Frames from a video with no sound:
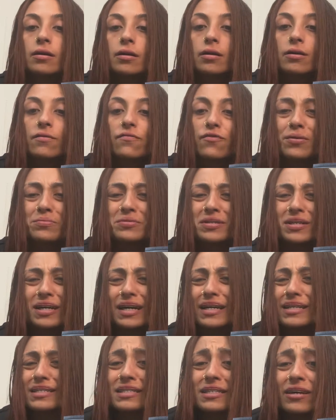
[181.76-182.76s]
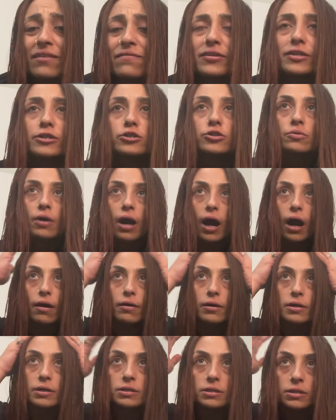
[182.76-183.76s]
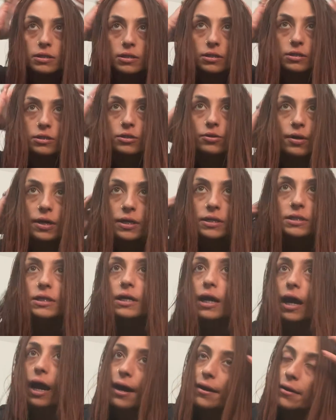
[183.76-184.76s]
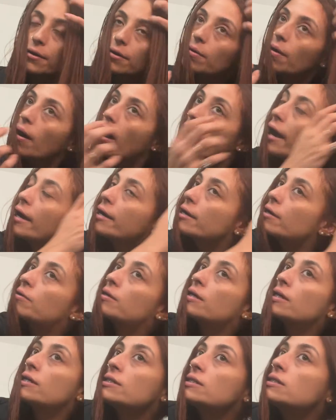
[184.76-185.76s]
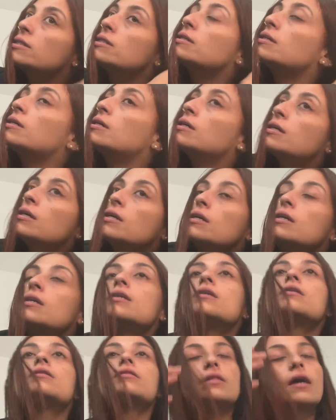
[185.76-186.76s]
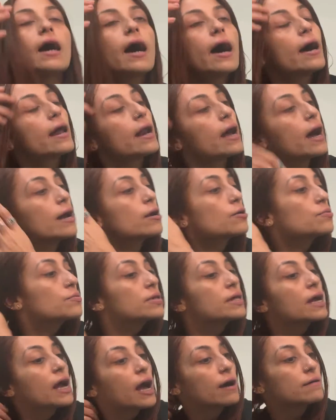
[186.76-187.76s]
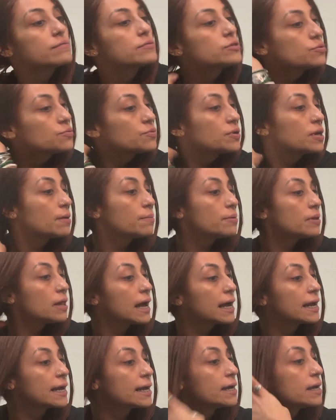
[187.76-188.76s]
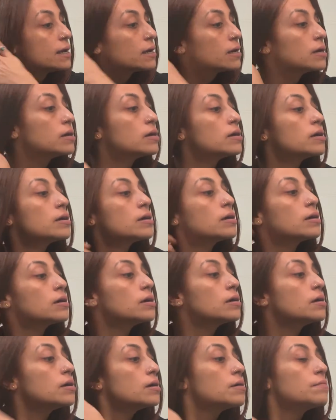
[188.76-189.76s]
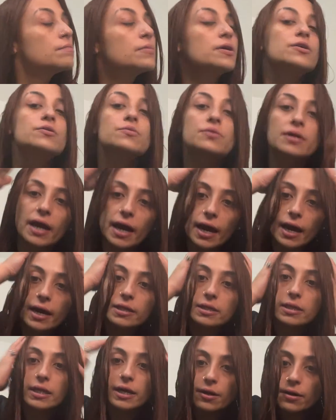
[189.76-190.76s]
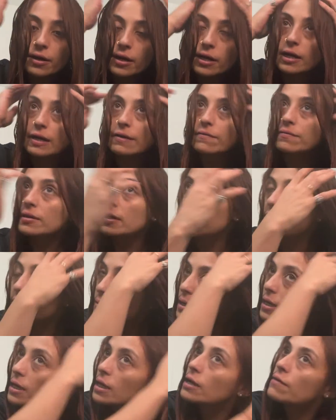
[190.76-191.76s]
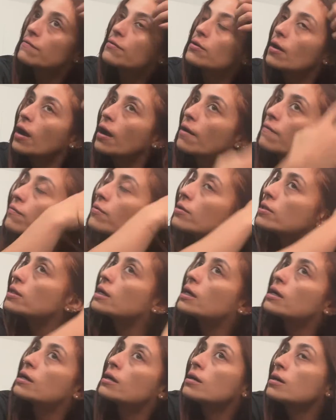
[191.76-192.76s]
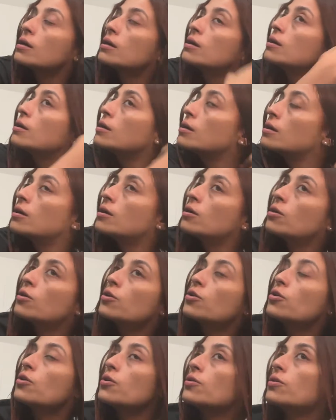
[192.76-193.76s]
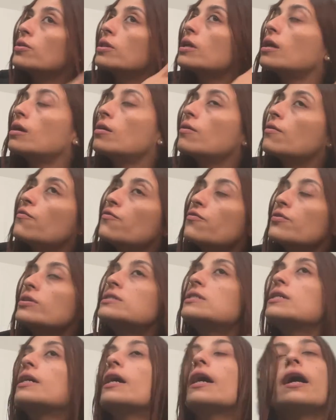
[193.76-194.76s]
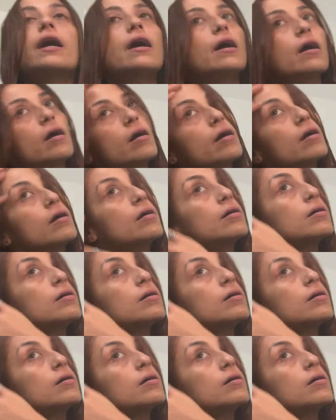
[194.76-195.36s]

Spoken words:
for up to like 72 hours. It's crazy. I don't know. I noticed that I don't really have to reapply it, but you can layer it if need be, if you have really curly or frizzy hair,